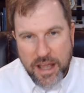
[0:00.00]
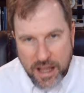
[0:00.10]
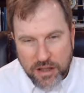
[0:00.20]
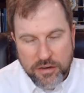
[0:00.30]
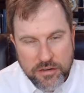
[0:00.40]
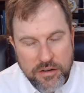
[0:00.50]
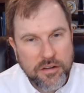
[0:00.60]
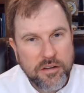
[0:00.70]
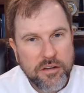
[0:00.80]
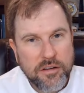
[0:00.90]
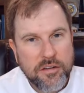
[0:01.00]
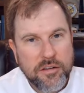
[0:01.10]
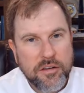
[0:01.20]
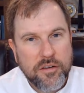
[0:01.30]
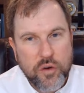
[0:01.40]
And
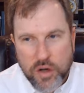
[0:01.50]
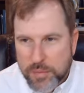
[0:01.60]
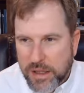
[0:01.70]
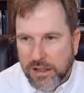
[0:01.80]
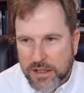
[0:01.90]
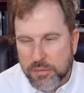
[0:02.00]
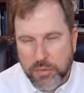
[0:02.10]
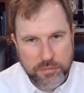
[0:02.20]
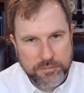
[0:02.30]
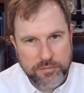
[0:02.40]
they're going to be electable.